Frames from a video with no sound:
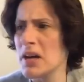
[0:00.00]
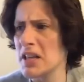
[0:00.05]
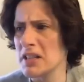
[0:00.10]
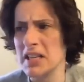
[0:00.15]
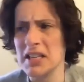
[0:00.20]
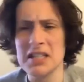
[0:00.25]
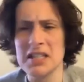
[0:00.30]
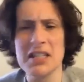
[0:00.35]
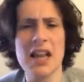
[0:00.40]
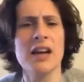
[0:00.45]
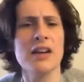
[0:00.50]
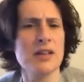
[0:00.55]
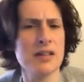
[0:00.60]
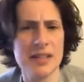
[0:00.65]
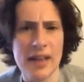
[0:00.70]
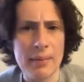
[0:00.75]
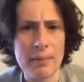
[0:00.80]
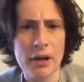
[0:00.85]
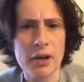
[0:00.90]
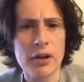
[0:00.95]
and the entire
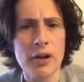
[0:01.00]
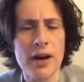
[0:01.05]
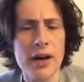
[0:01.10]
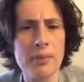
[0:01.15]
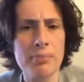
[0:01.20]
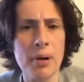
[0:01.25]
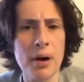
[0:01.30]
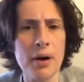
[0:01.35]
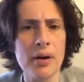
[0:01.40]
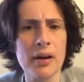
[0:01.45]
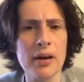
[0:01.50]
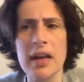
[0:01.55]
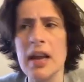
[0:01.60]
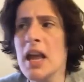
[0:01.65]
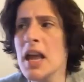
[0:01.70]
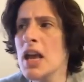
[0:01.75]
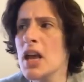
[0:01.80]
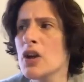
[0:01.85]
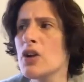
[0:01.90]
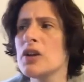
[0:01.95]
Democratic Party
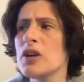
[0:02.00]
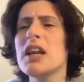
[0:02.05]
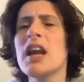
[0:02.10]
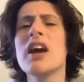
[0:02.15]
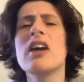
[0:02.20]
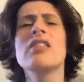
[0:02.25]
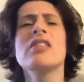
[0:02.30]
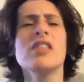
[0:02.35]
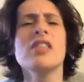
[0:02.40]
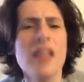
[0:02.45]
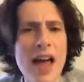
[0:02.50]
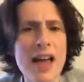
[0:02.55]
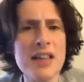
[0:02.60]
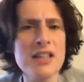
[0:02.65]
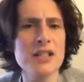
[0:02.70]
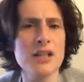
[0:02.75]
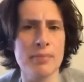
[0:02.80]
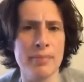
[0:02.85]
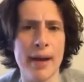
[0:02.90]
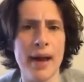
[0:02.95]
could care less
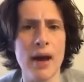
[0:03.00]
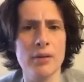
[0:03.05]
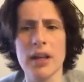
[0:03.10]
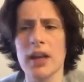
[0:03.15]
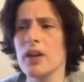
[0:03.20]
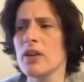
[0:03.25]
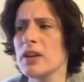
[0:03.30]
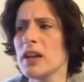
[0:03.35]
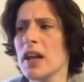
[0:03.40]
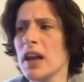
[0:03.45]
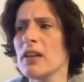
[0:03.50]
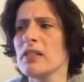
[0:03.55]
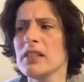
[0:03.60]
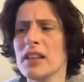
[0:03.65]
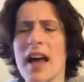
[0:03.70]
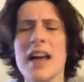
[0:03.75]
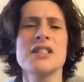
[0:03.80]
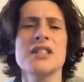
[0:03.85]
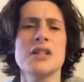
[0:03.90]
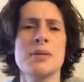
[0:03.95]
about. They could care
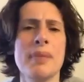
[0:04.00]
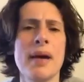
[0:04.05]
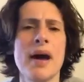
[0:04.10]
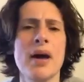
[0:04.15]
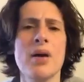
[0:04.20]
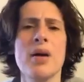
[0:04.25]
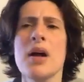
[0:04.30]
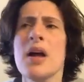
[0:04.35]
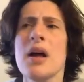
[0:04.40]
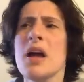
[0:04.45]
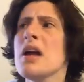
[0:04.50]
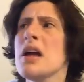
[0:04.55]
less about.